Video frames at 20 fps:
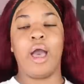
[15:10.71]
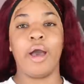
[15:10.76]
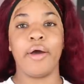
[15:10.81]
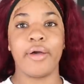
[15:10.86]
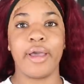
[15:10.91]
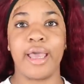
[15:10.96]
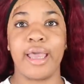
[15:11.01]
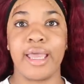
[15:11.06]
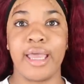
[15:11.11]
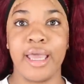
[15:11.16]

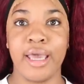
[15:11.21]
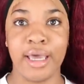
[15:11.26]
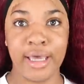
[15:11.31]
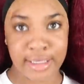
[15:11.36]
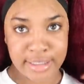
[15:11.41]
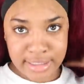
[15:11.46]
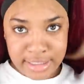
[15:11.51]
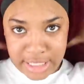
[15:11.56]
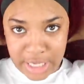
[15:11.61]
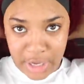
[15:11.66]
Okay,
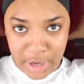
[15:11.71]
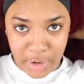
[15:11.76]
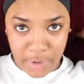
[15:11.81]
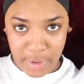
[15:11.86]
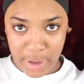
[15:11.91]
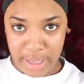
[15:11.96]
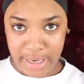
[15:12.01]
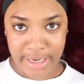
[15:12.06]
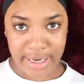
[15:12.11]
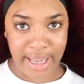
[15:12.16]
so
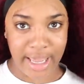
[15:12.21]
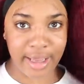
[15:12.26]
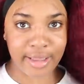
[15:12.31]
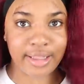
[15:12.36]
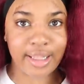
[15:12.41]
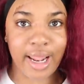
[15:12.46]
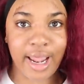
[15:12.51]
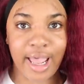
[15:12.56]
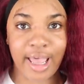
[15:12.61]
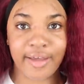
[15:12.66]
now
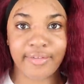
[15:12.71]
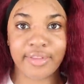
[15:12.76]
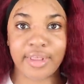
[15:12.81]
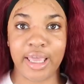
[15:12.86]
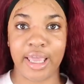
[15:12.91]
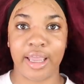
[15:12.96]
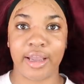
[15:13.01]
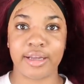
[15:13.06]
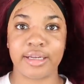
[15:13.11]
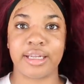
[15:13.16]
that I have the
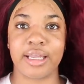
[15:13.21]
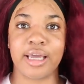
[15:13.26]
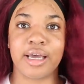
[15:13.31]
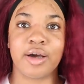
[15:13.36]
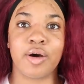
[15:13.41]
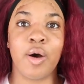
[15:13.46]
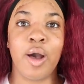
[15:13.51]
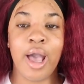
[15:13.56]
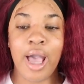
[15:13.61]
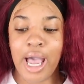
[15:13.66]
hair
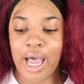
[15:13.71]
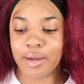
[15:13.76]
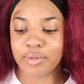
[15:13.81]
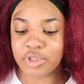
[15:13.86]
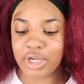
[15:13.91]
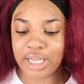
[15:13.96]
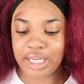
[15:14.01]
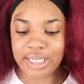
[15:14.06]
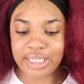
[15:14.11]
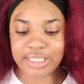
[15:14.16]
down, I'm
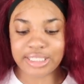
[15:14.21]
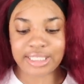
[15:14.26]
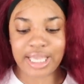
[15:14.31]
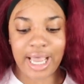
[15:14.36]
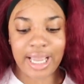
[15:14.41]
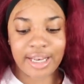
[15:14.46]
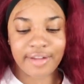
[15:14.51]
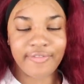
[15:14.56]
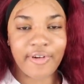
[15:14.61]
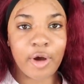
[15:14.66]
trying to
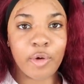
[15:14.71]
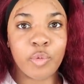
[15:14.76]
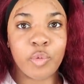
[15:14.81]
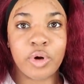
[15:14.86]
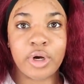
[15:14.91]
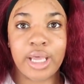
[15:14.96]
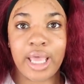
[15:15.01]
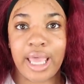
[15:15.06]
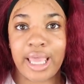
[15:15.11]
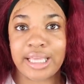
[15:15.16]
decide if I
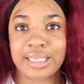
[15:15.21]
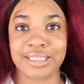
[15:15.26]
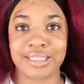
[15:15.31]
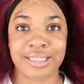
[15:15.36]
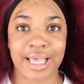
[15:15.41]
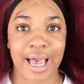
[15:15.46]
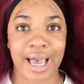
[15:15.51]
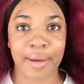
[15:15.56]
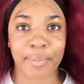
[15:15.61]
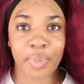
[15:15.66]
want a
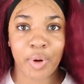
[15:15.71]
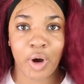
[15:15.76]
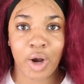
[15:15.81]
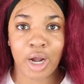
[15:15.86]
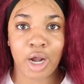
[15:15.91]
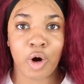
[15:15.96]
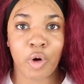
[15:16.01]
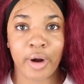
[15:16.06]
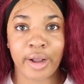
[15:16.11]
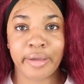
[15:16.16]
side
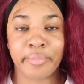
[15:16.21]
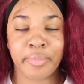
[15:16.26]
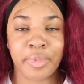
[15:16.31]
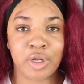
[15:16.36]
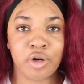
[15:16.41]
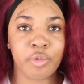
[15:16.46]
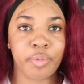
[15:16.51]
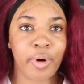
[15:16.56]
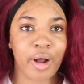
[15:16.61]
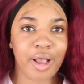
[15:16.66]
part or a
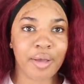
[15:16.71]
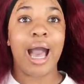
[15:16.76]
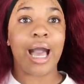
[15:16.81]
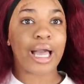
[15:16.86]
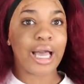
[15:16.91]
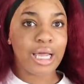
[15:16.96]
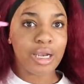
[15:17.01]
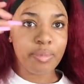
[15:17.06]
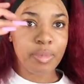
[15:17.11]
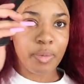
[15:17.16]
middle part. I
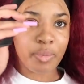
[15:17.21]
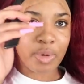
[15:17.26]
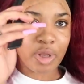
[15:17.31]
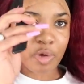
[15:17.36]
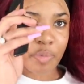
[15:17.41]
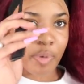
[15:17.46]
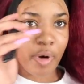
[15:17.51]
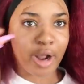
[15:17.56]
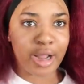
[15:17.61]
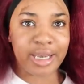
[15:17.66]
kind of been
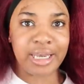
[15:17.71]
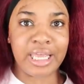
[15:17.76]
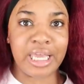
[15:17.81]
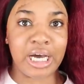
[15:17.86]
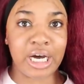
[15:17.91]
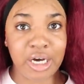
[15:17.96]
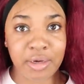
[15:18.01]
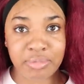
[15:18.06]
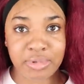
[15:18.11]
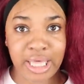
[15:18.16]
middle parting
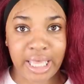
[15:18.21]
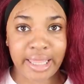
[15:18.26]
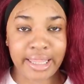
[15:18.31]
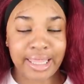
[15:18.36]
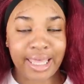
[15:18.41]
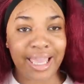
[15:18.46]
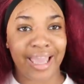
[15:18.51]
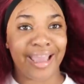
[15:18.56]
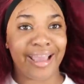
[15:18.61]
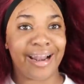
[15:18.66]
it up
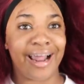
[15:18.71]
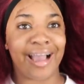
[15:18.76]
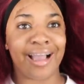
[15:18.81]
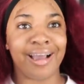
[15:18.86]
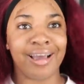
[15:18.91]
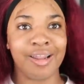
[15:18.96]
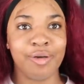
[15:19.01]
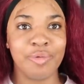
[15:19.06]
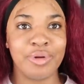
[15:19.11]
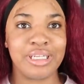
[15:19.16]
lately and I
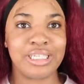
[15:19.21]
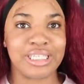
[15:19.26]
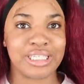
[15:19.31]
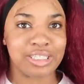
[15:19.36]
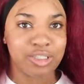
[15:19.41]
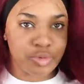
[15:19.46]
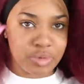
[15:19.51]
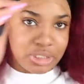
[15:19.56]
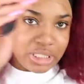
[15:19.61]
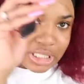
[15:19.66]
kind of want to
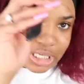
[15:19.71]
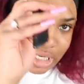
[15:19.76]
just switch